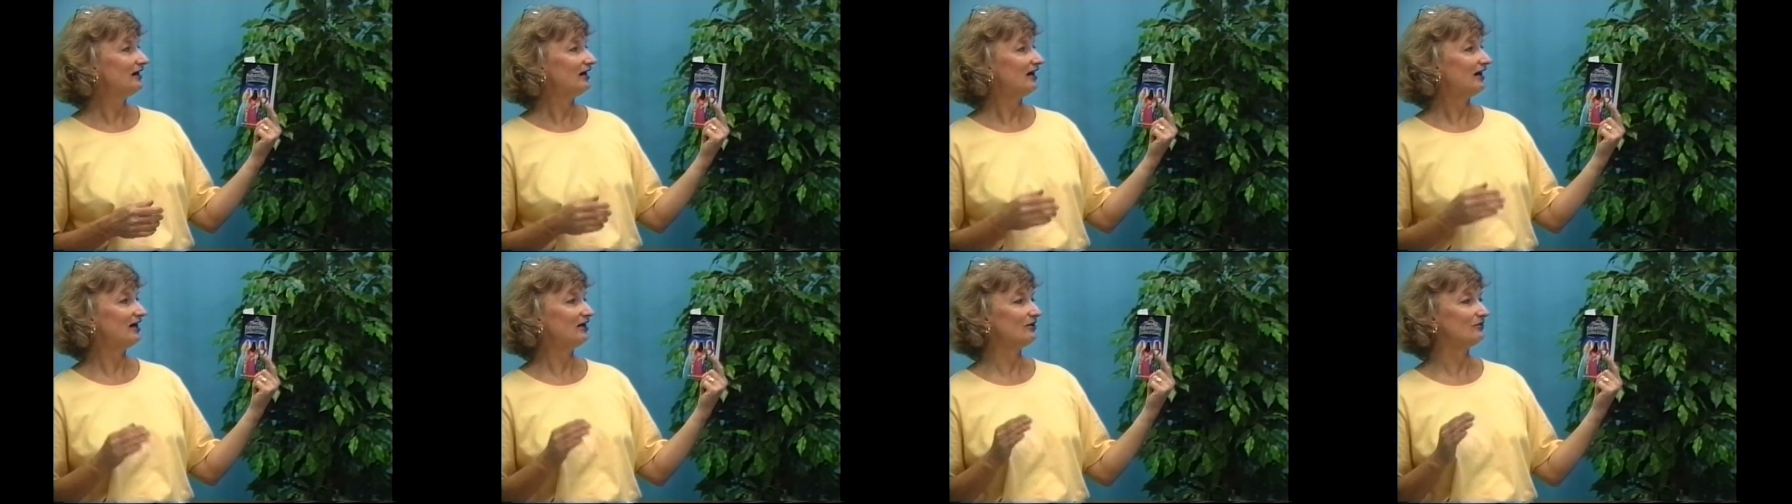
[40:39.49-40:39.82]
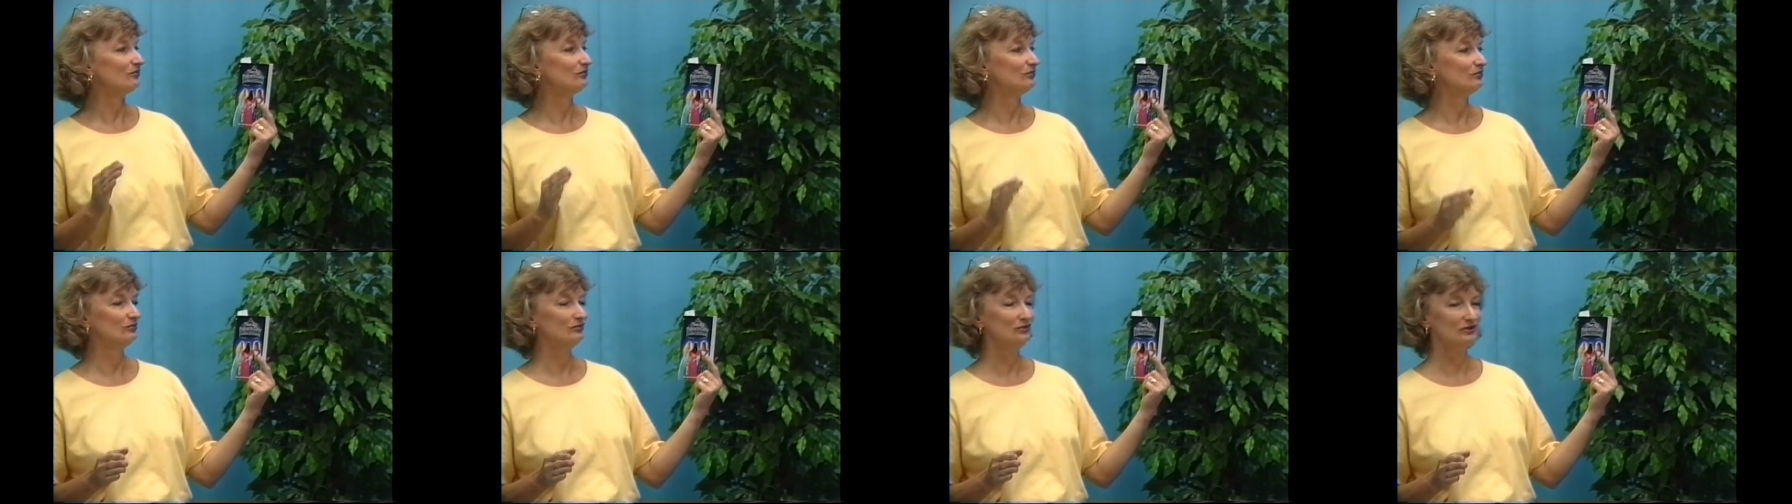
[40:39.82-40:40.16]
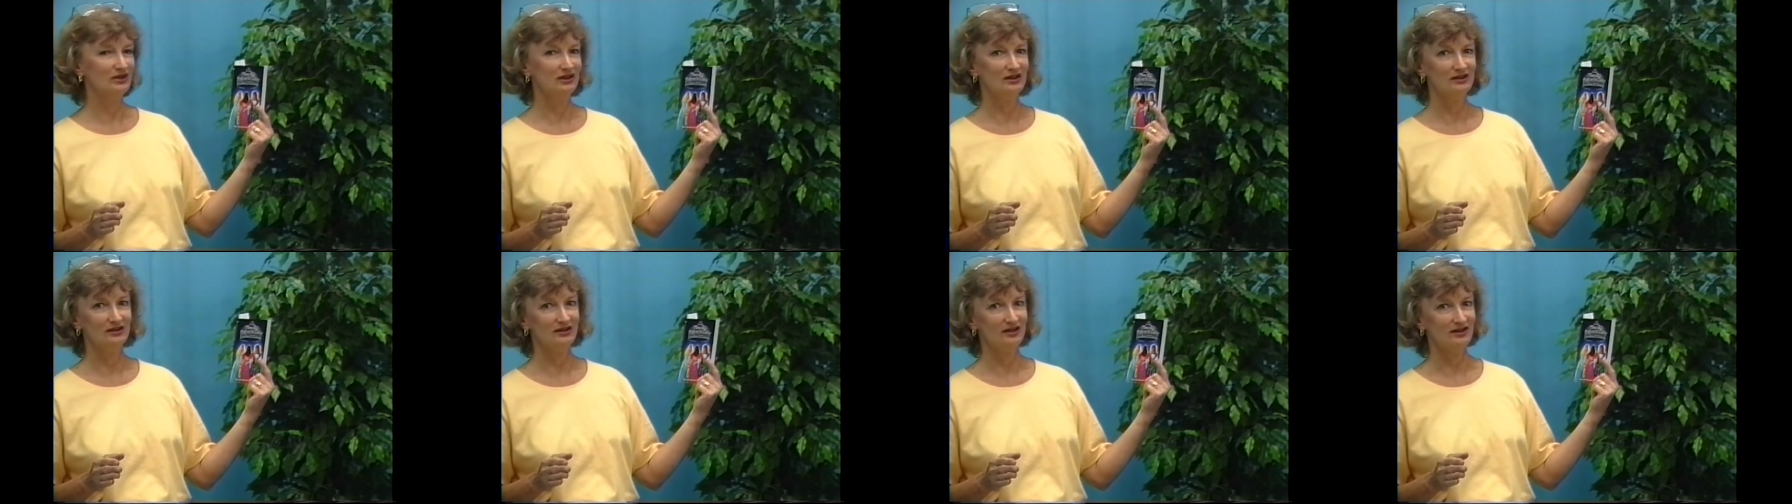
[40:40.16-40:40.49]
I
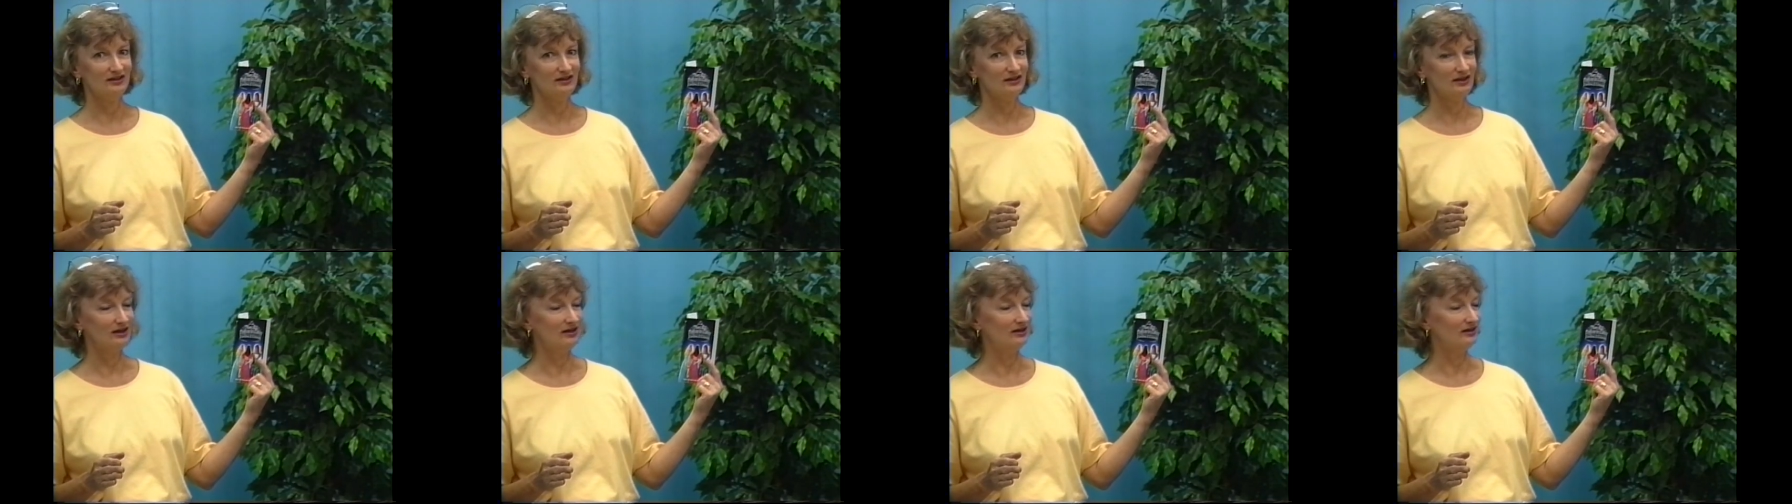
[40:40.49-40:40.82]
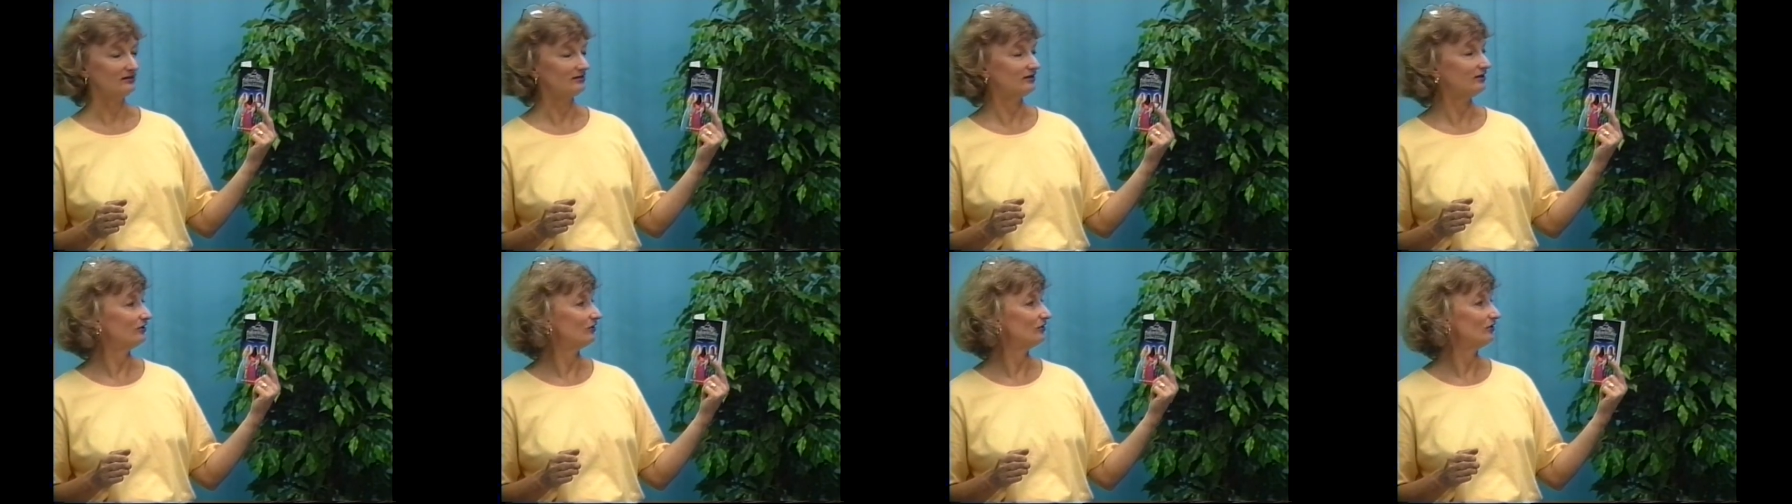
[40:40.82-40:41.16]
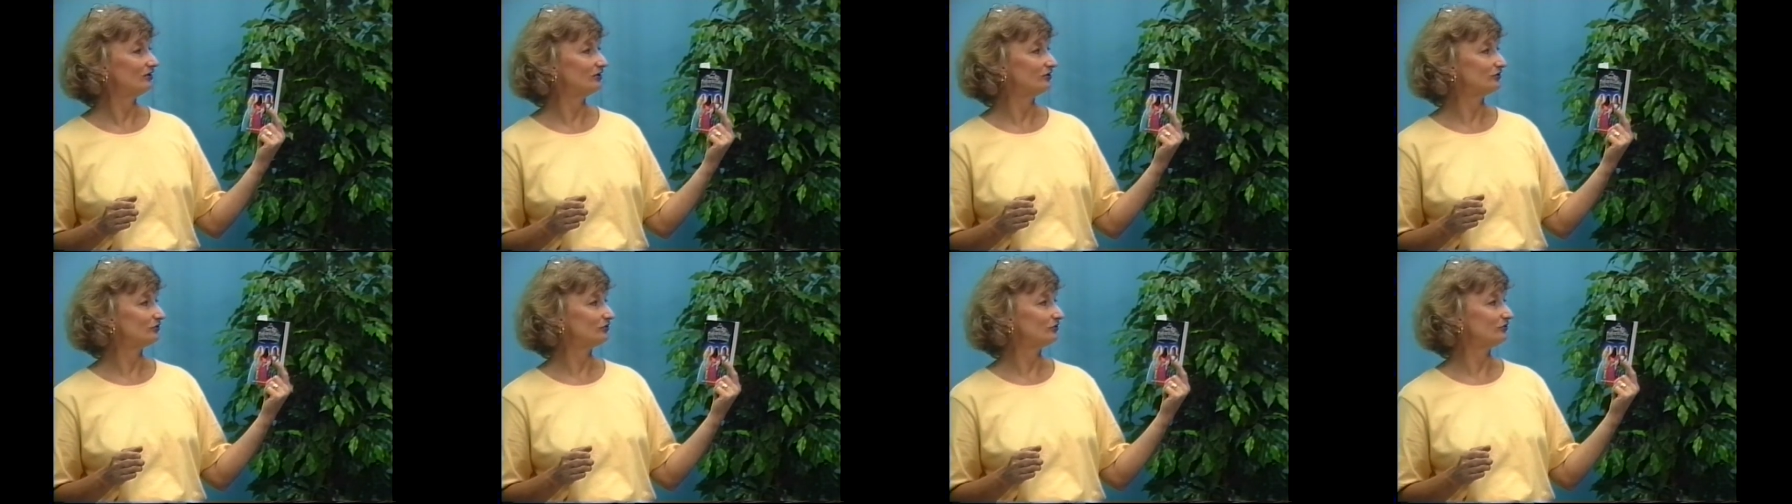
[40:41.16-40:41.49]
really like uh,
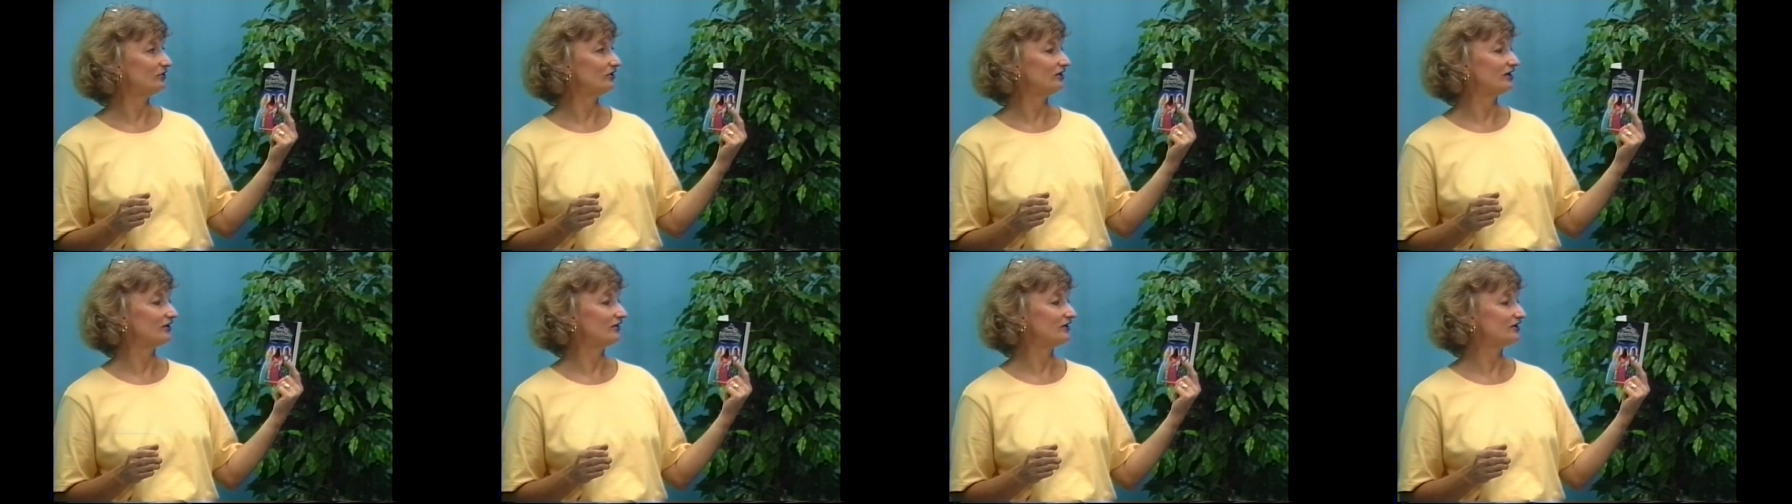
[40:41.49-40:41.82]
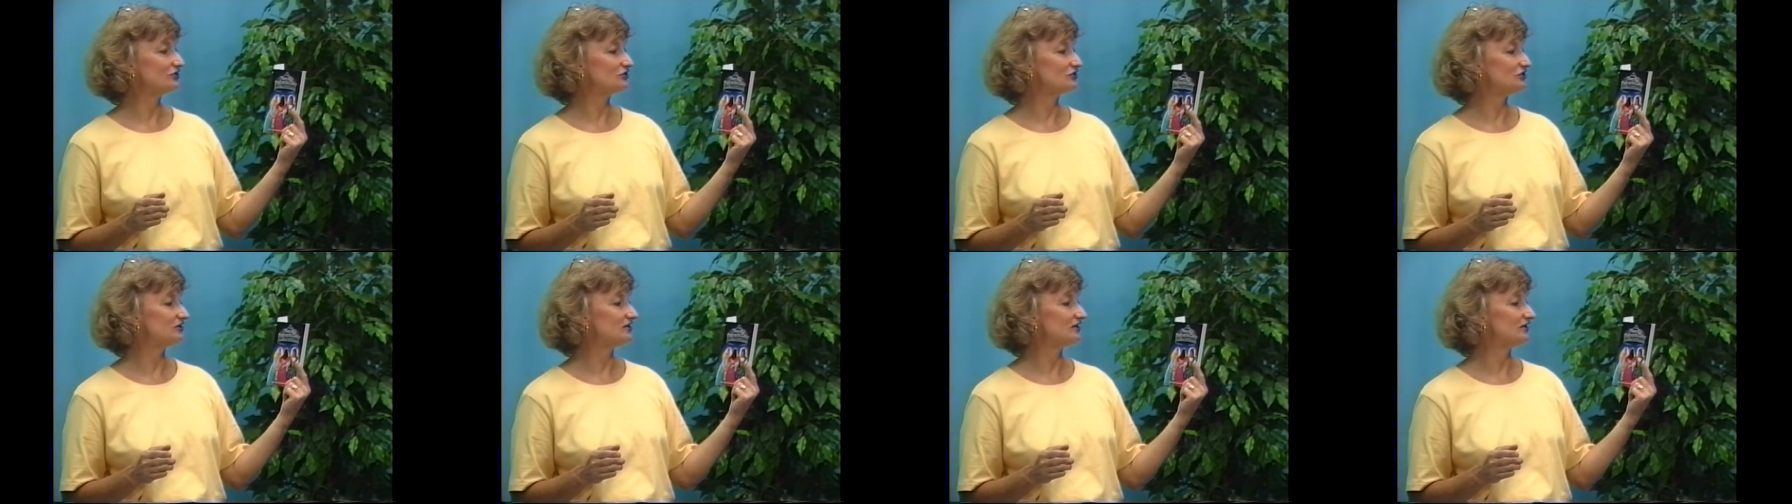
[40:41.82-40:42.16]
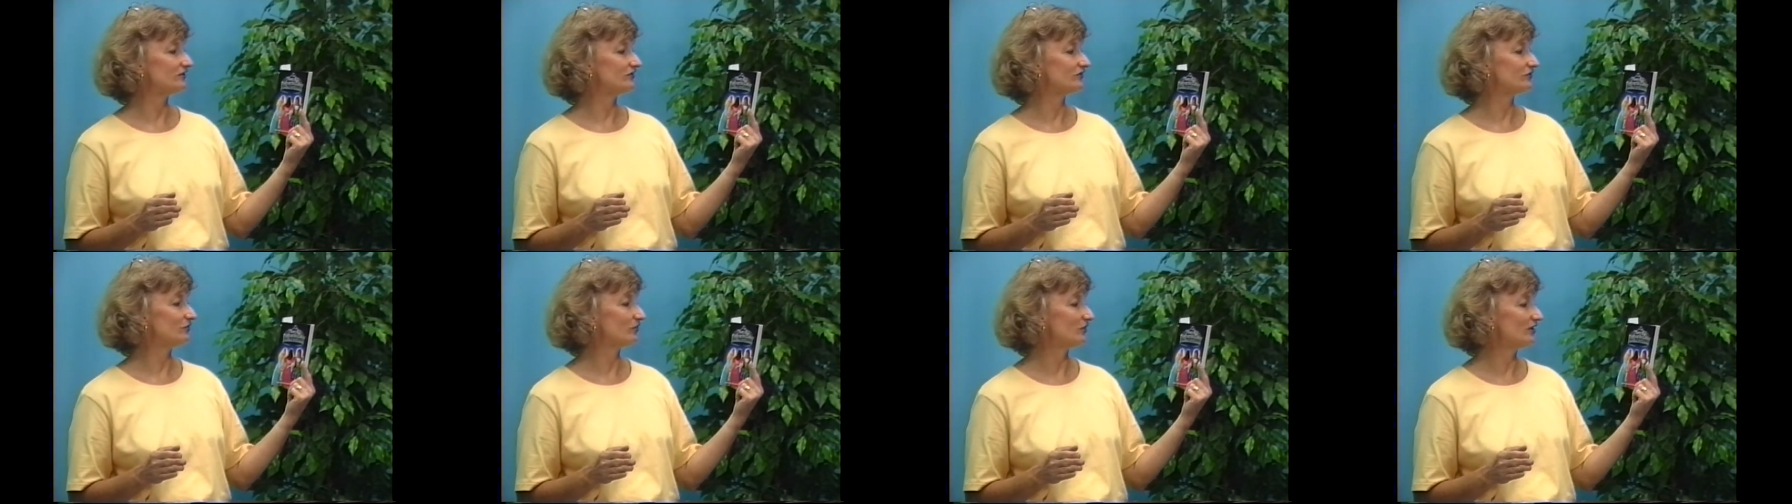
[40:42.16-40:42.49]
Caroline Cooney. I think she
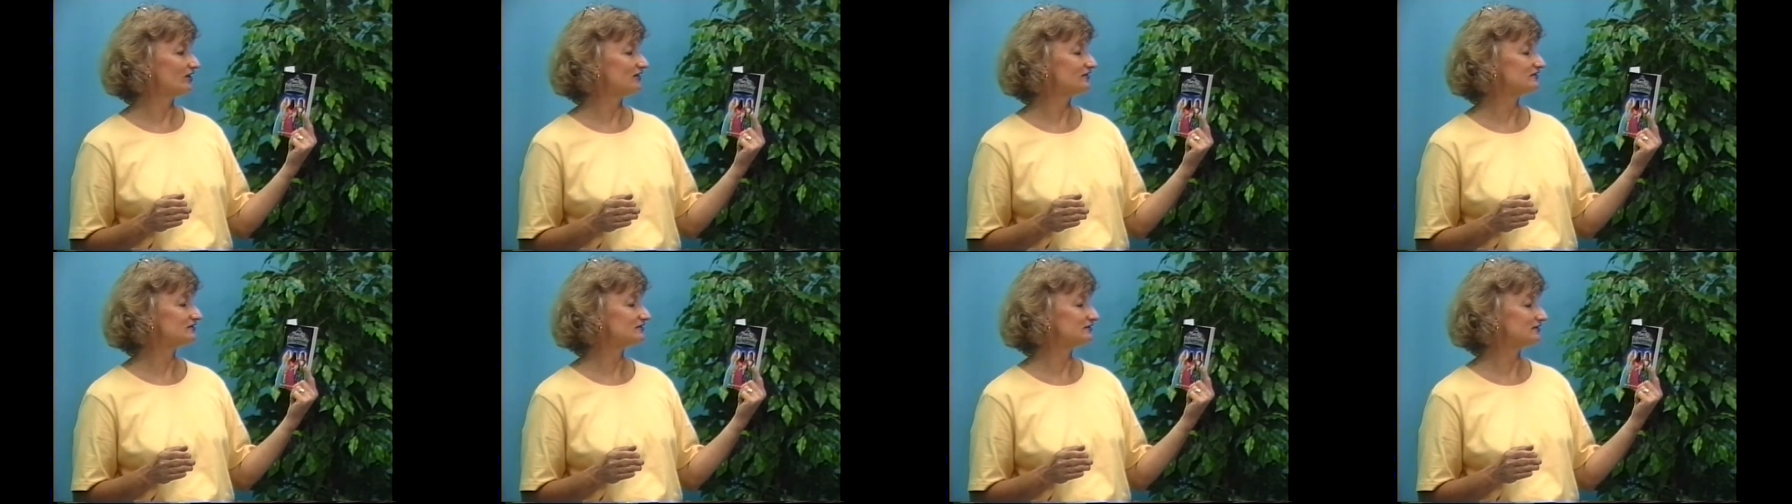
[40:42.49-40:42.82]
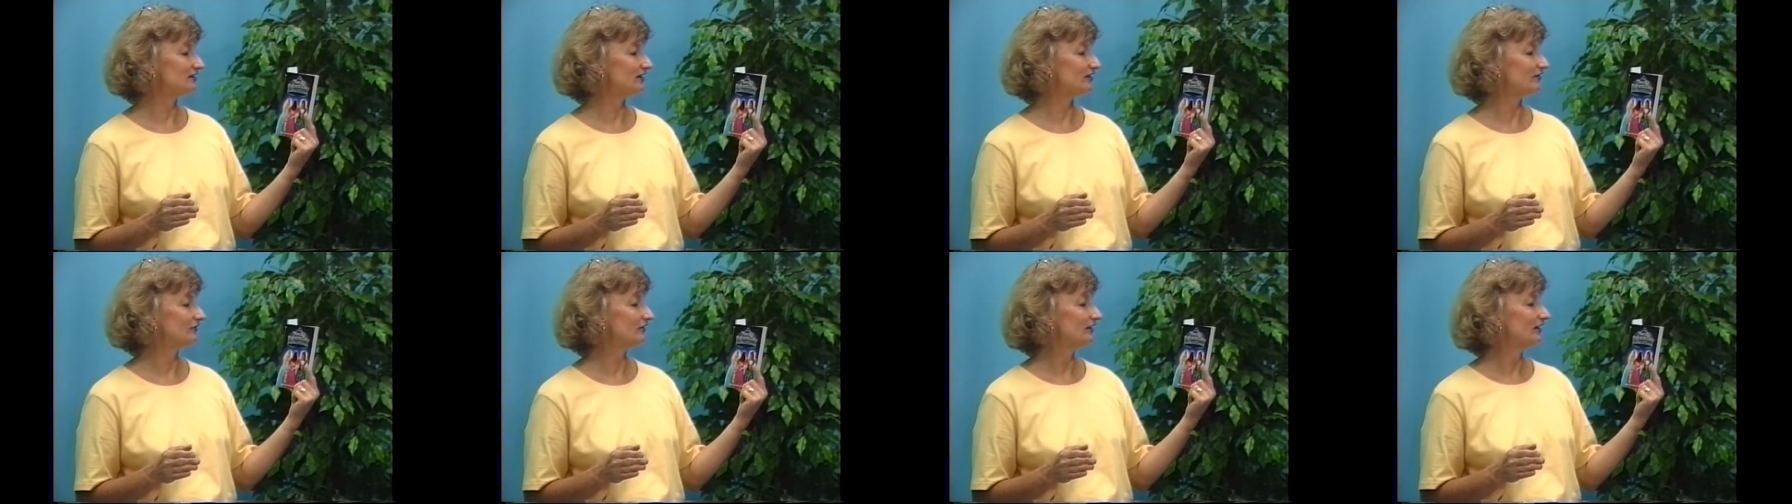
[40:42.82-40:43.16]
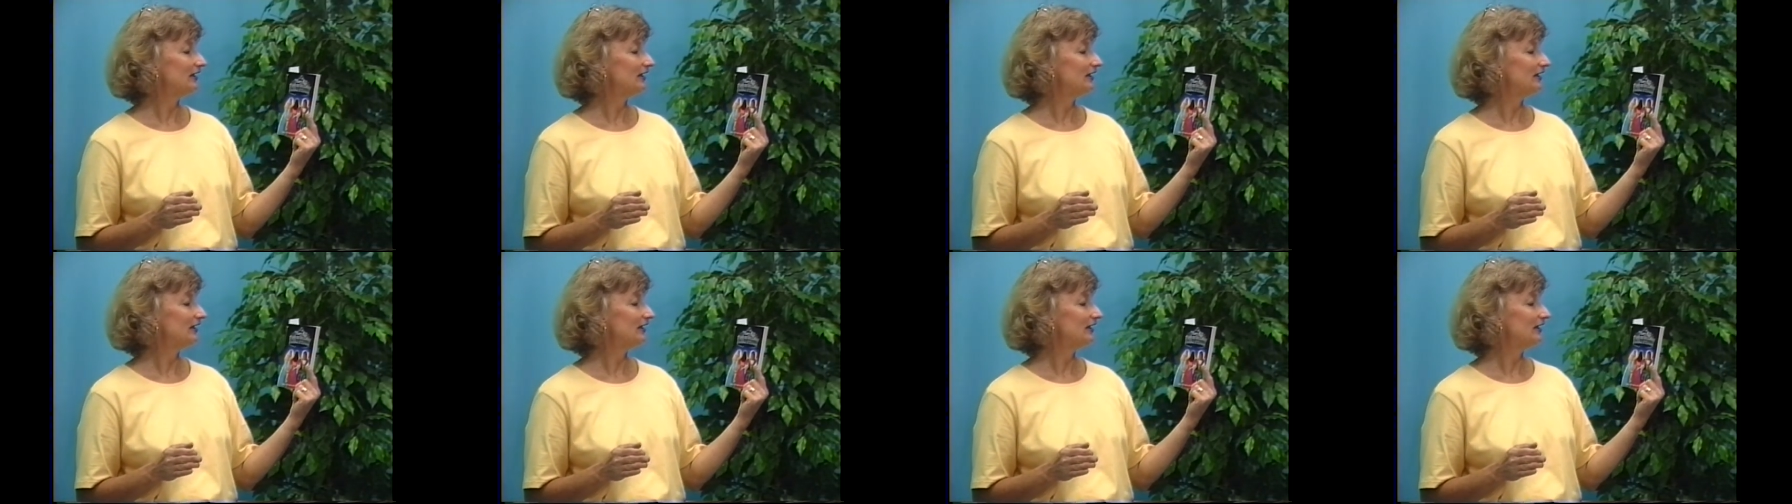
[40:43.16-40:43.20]
does great stuff.